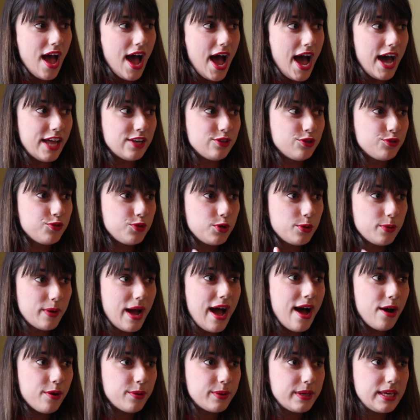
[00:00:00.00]
And
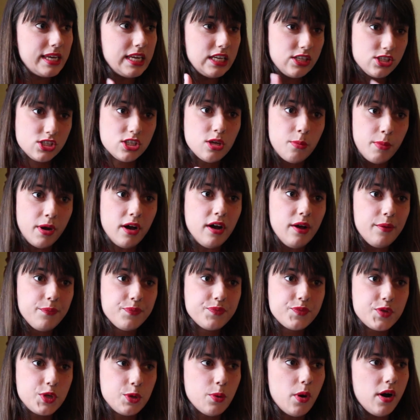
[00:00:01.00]
throughout each summer,
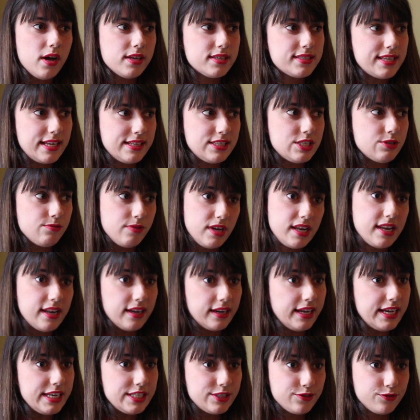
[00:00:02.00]
you are sent a
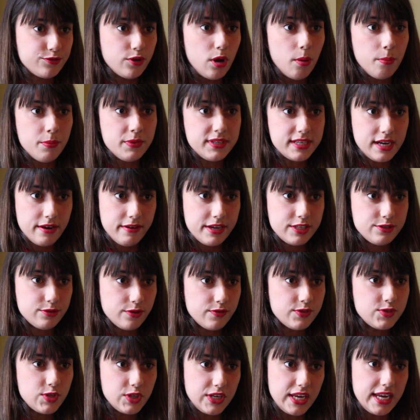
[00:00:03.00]
reading list from the
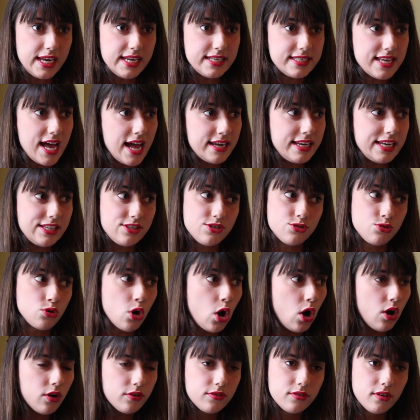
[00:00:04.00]
Director of Studies, and it's
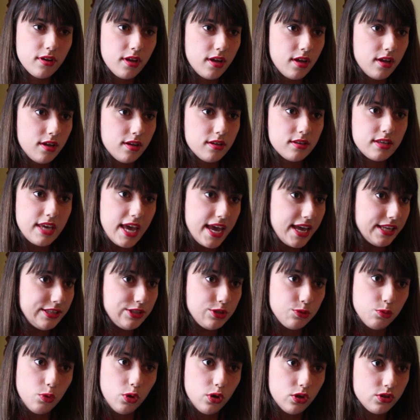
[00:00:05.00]
not
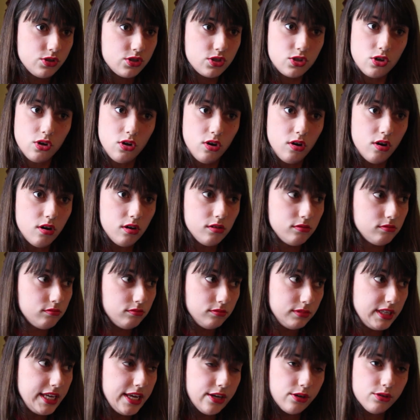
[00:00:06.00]
geared towards your
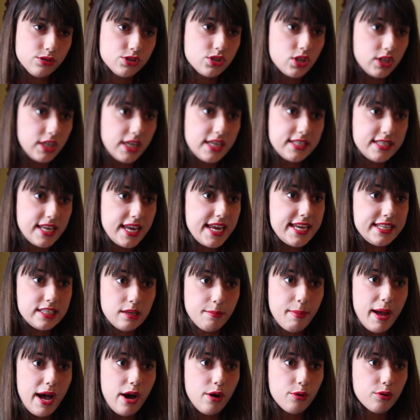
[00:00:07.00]
legal studies. It is
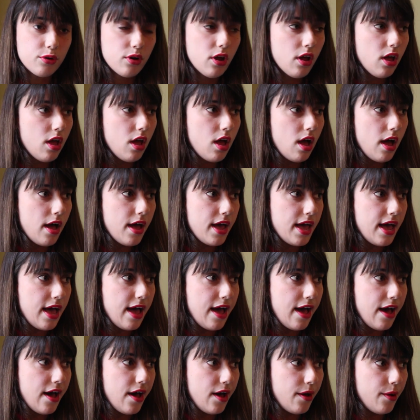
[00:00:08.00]
about
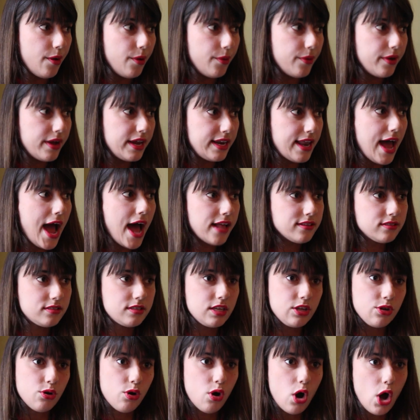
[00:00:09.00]

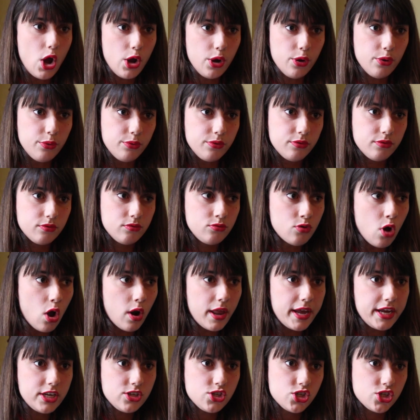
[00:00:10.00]
enhancing your own
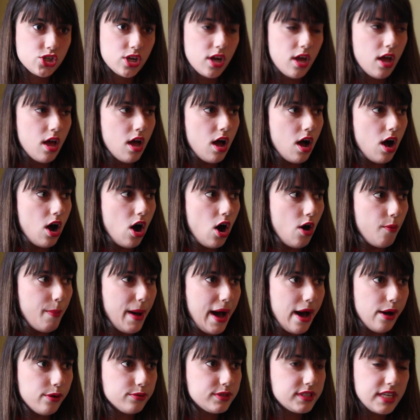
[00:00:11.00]
knowledge
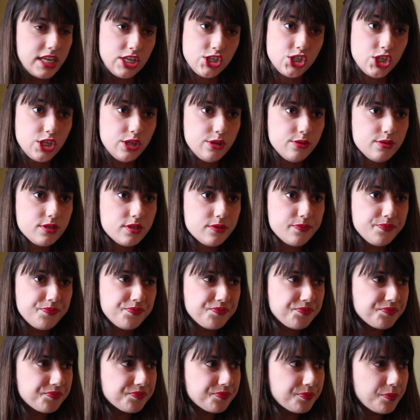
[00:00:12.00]
about issues,
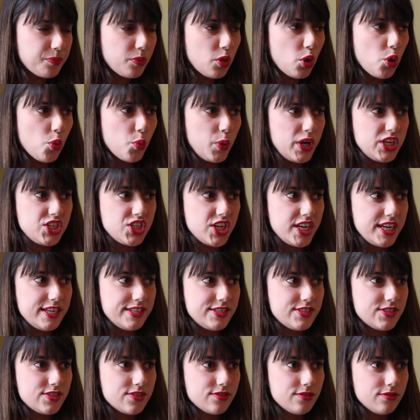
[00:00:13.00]
which
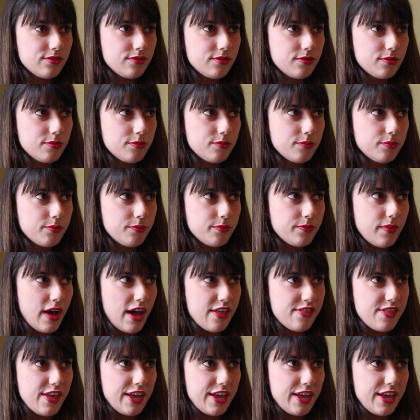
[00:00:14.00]
is, I